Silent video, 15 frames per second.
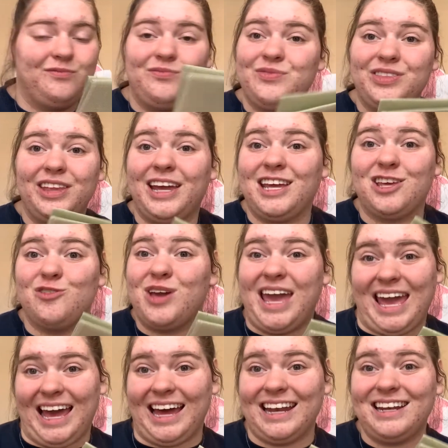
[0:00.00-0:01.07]
like you
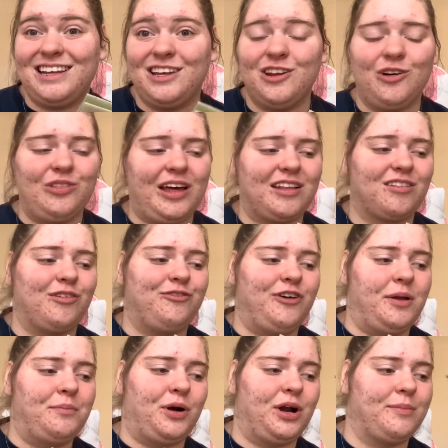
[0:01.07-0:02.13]
can, you know, that's the
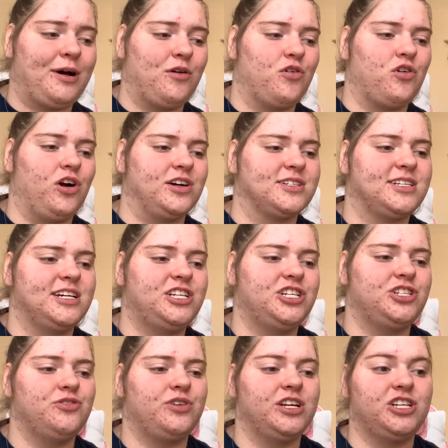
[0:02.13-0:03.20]
fun part about cross stitch is
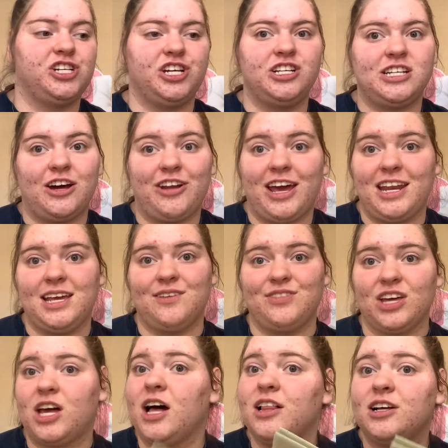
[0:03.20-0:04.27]
you can change out any of the
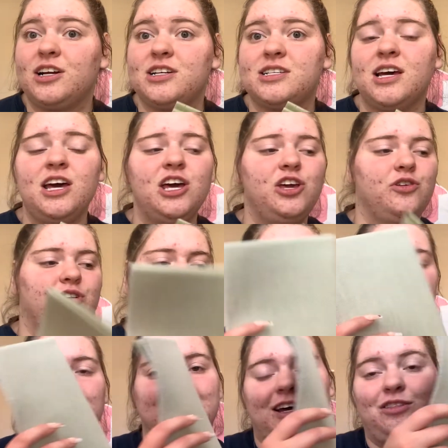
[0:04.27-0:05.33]
colors. You can
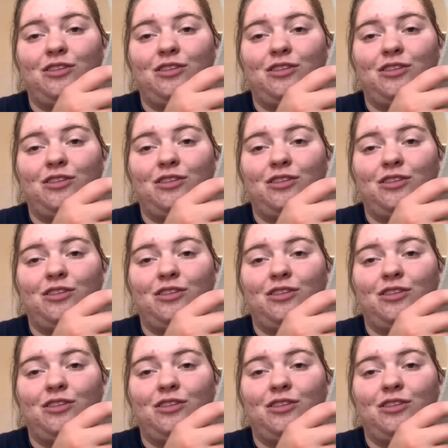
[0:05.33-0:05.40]
change out the